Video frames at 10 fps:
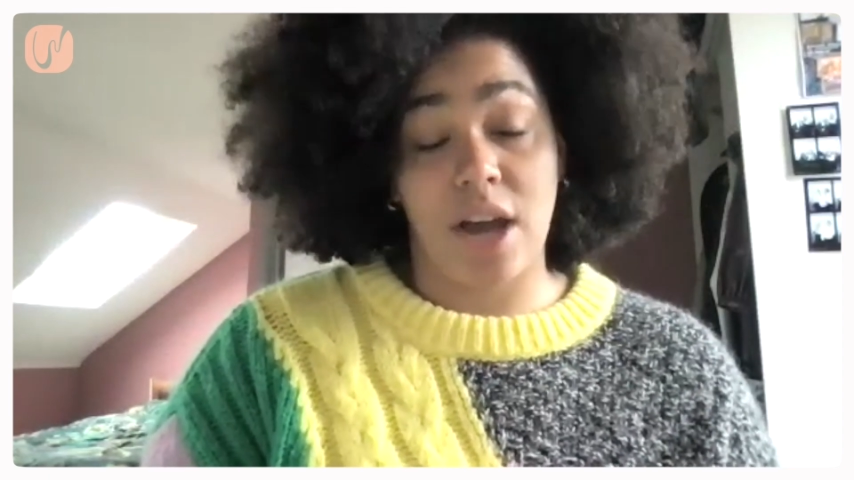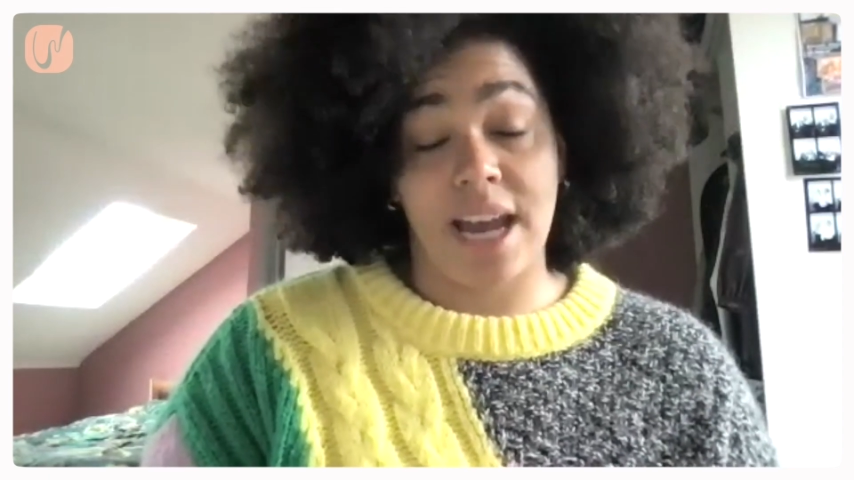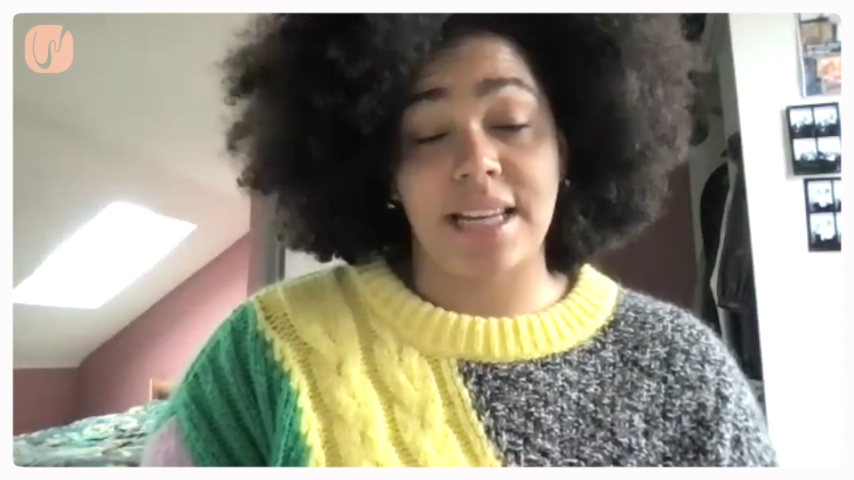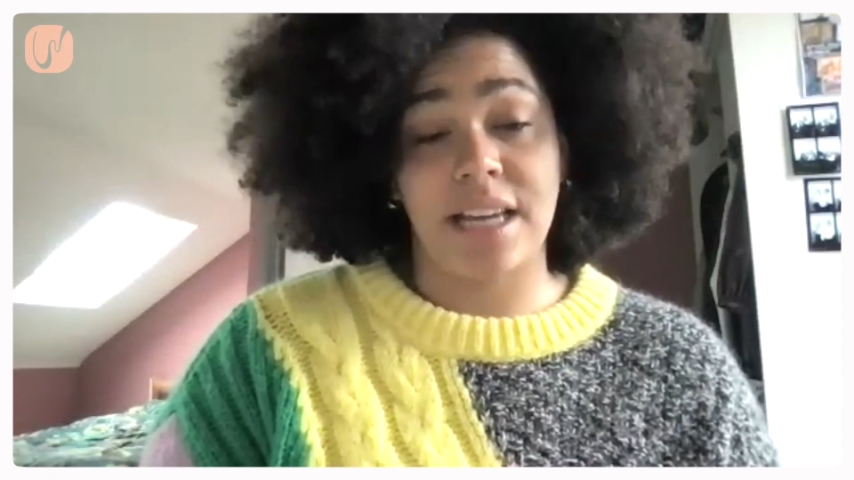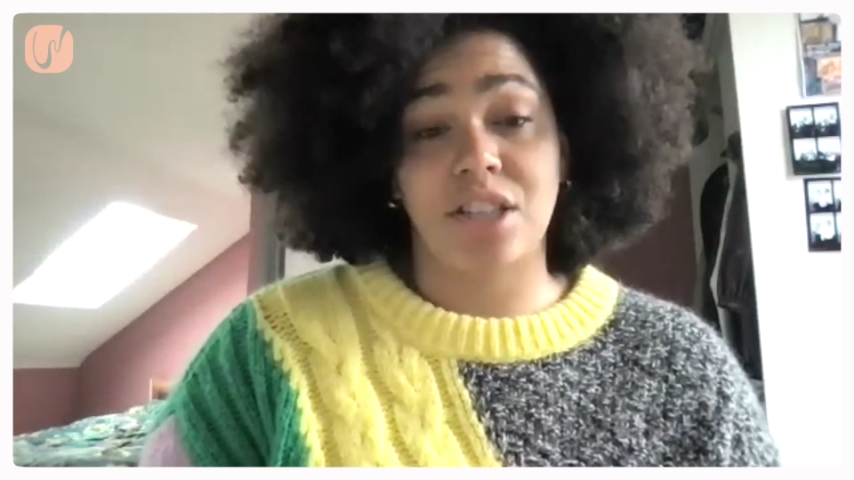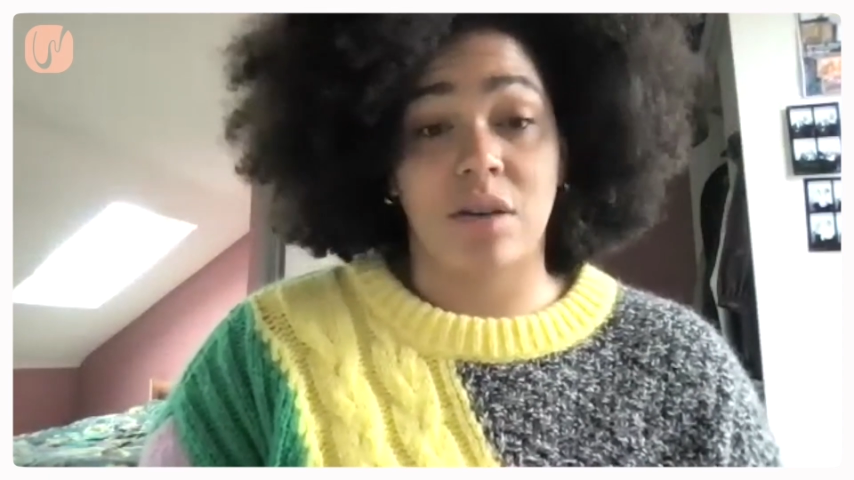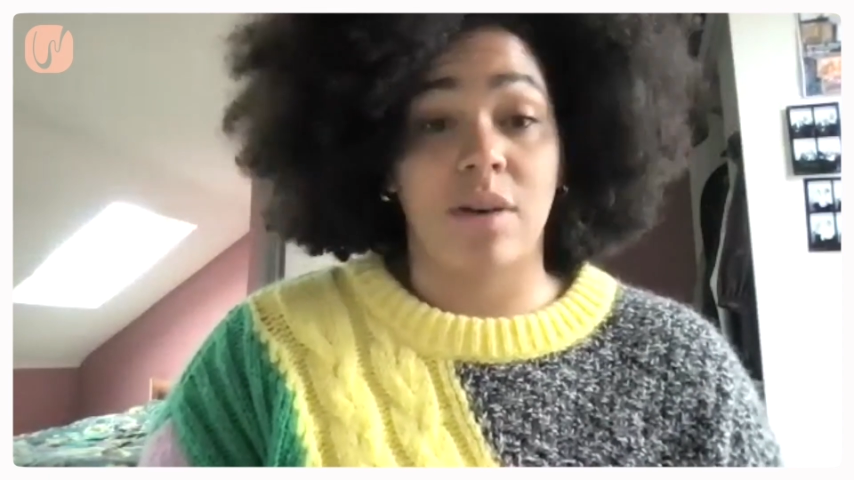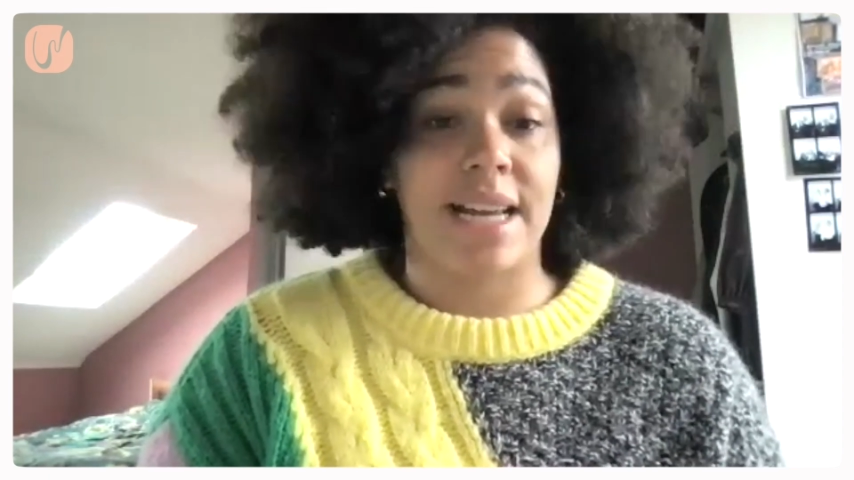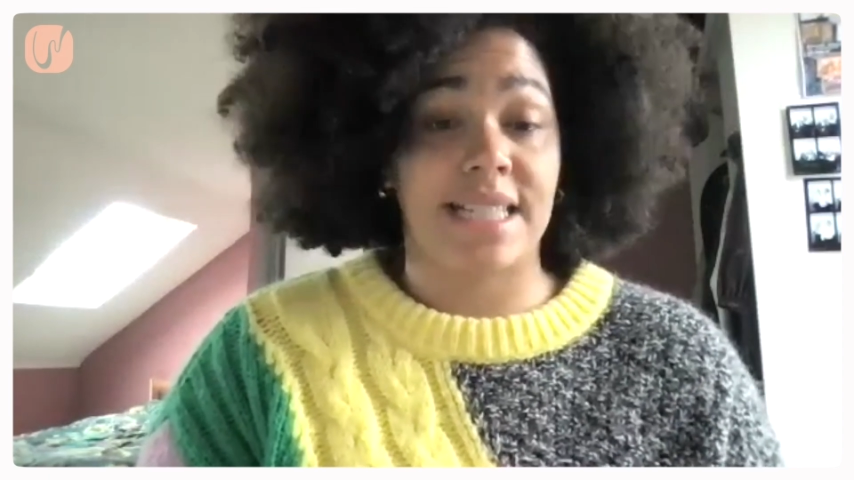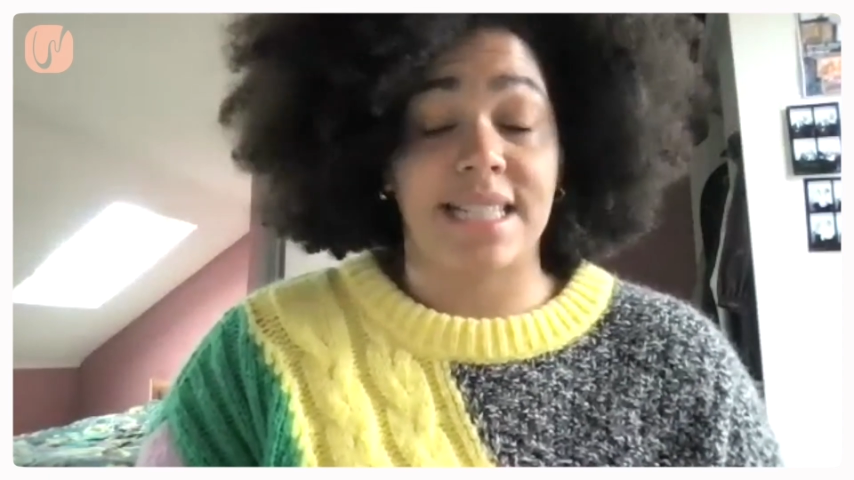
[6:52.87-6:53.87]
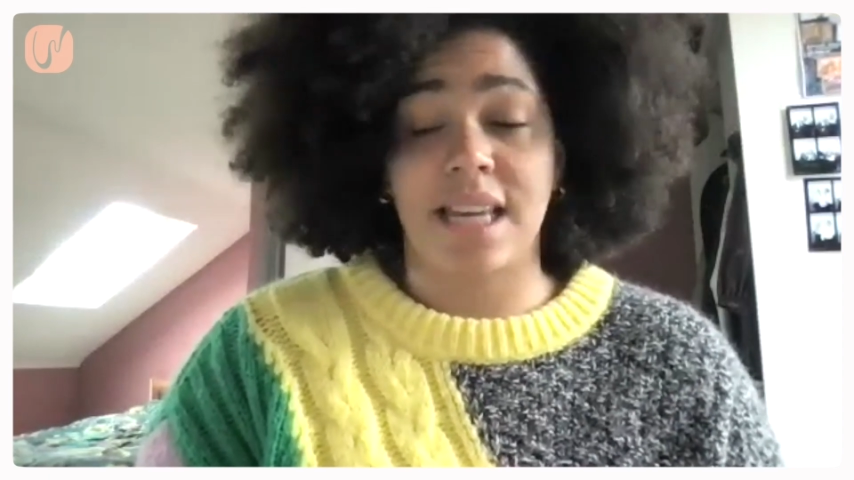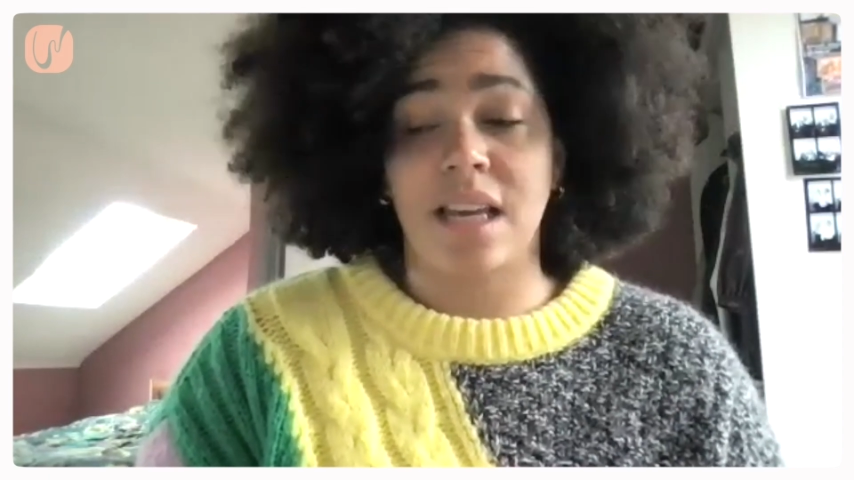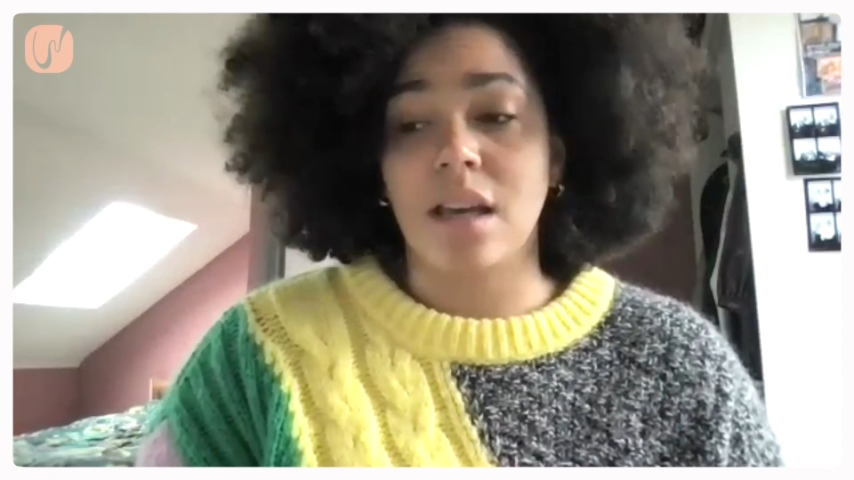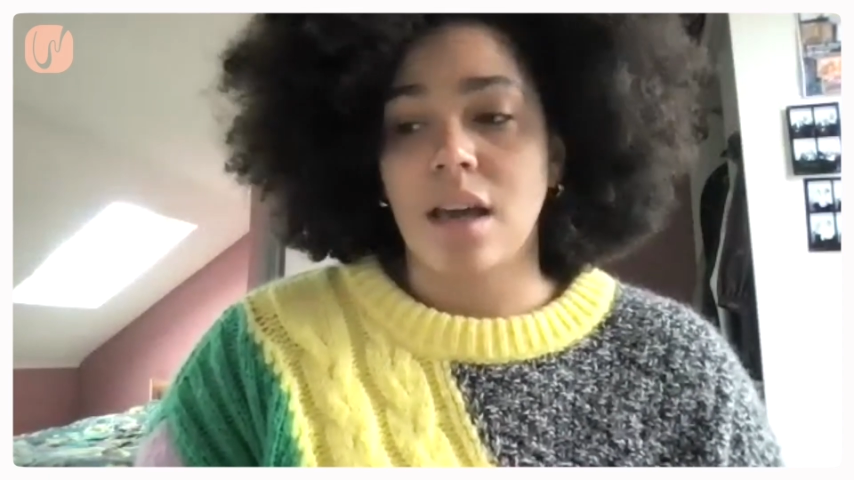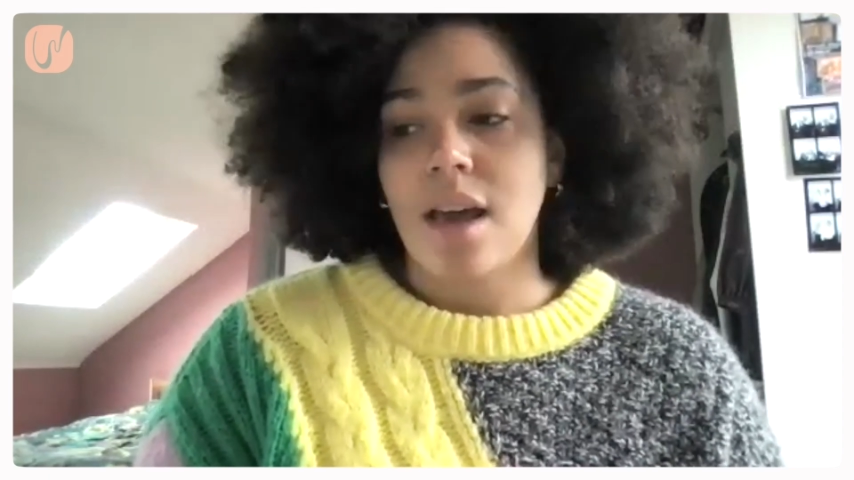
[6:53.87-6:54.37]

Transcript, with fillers: A D H D or A D D